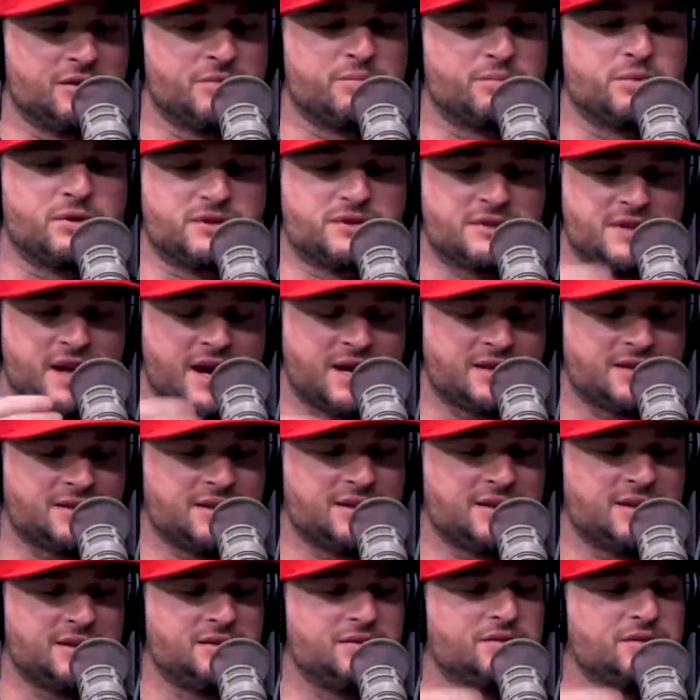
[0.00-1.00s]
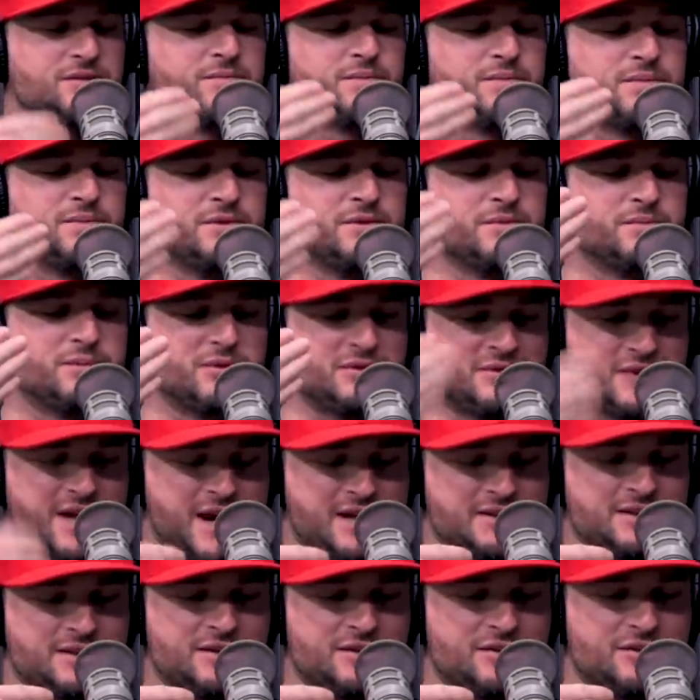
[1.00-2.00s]
know, you're protected, you're, you're
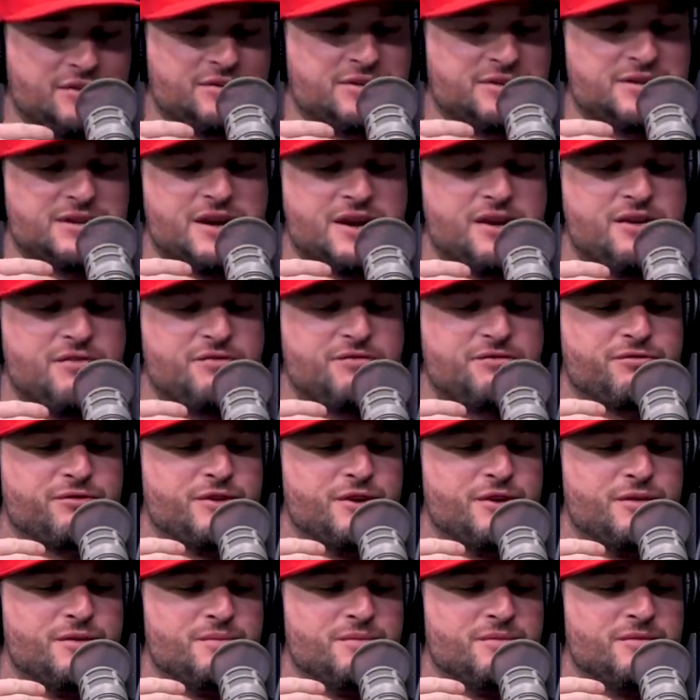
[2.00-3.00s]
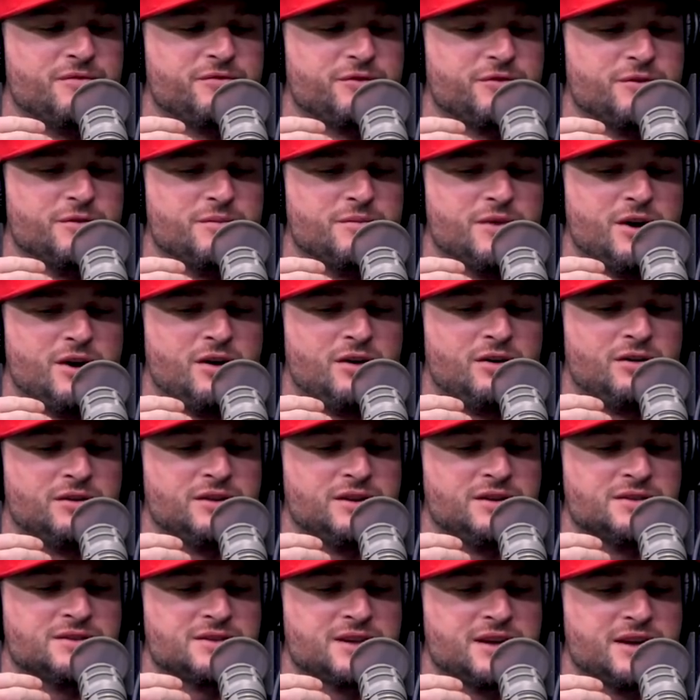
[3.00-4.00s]
protecting yourself from, from all
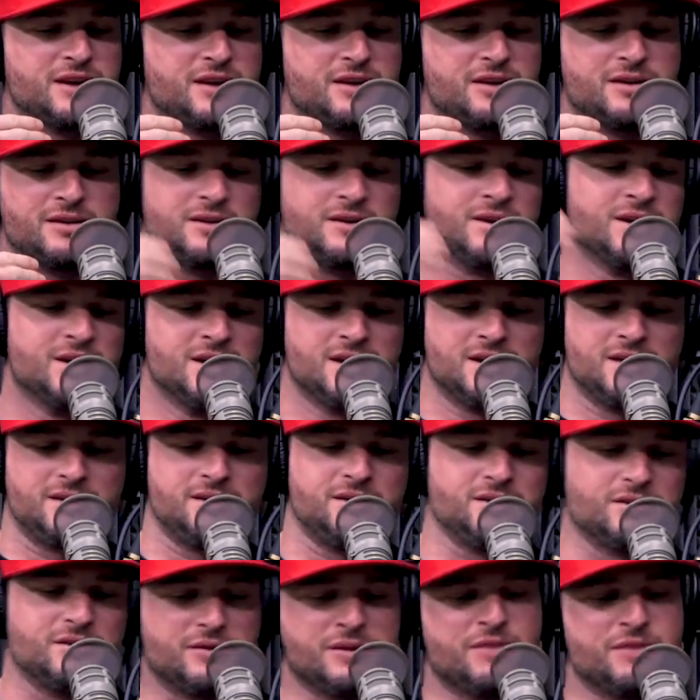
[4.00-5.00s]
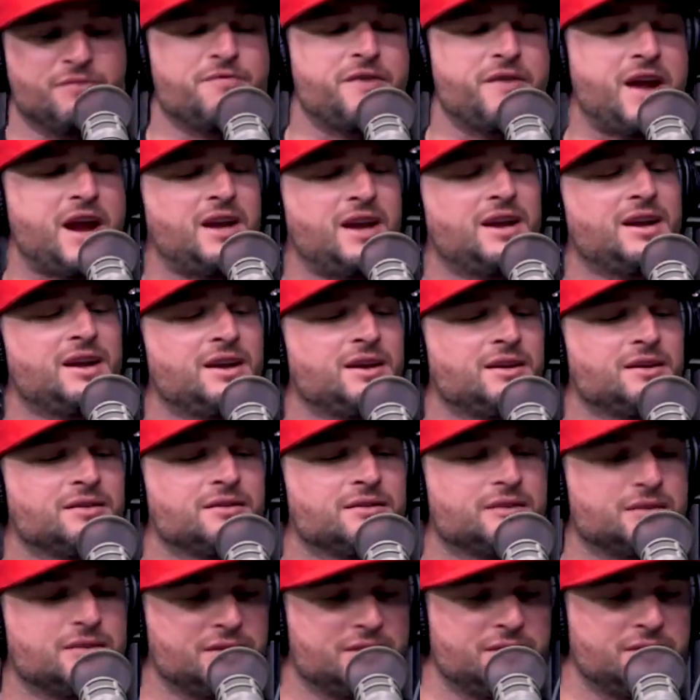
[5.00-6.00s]
these like, uh, you know,
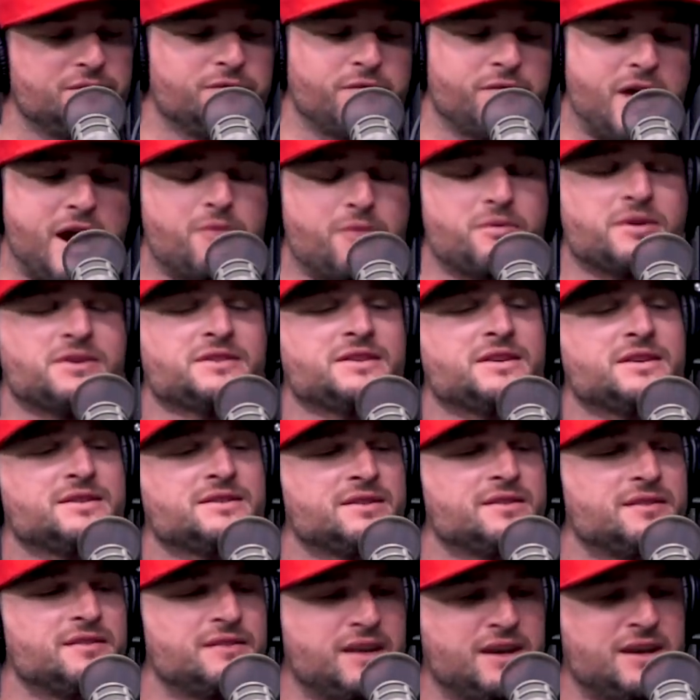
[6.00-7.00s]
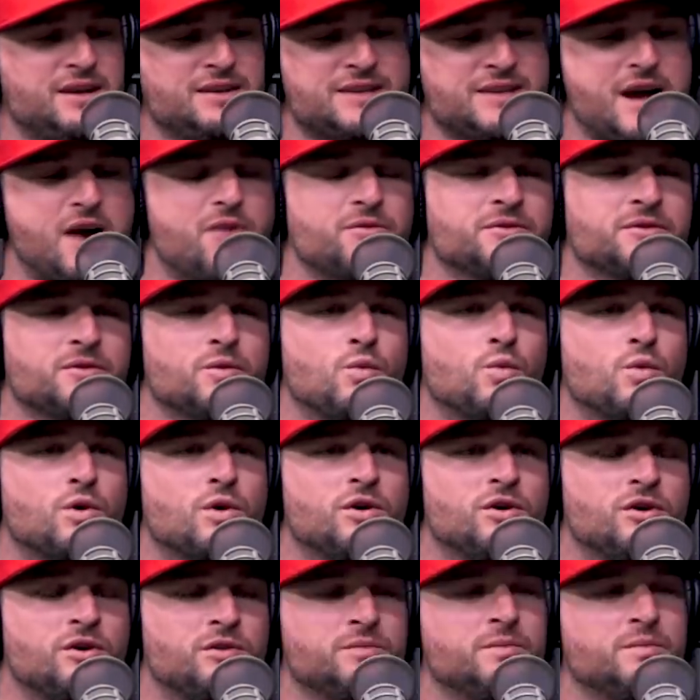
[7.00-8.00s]
invading uh, viruses and things out in the
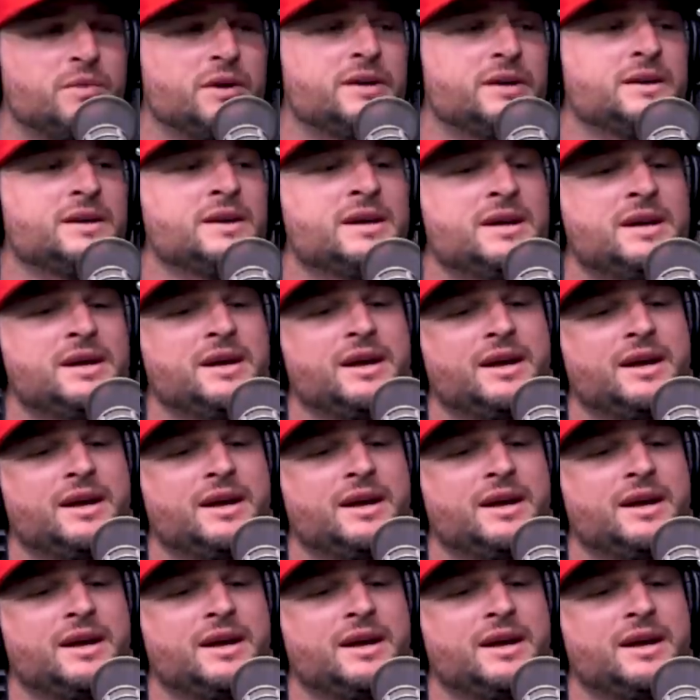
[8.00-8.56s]
world. But